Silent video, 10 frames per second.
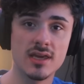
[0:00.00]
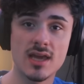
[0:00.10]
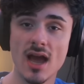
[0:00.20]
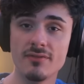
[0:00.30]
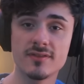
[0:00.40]

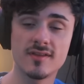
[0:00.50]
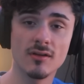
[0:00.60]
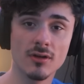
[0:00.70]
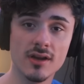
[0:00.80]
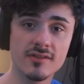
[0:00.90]

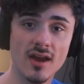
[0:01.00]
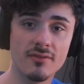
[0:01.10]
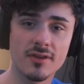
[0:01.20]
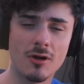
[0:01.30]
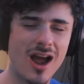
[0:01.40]
cafeterias
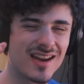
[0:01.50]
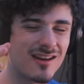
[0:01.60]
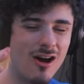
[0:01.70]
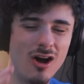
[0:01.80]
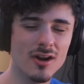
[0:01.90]
have their
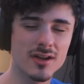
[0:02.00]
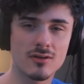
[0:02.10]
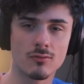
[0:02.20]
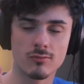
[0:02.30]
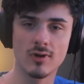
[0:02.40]
iconic
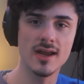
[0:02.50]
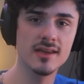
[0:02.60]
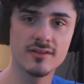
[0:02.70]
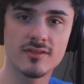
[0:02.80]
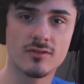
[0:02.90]

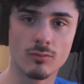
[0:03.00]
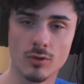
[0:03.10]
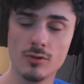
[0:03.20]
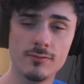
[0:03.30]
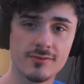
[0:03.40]
raised
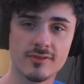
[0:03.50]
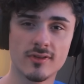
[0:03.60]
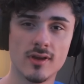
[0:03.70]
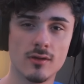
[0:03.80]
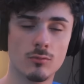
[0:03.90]
roofs,
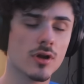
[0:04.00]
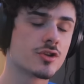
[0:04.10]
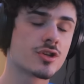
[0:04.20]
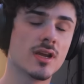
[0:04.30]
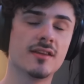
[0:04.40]

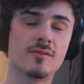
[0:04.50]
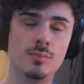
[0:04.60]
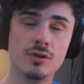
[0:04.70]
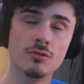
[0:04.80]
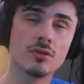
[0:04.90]
which is
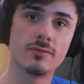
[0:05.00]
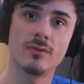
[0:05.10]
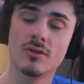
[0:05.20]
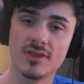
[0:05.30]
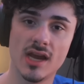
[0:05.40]

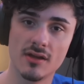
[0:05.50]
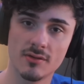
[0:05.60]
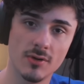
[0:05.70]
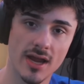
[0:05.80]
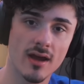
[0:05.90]
beautiful now
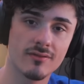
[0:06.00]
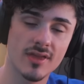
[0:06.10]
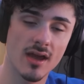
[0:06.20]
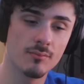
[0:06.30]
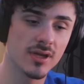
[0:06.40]
that we have that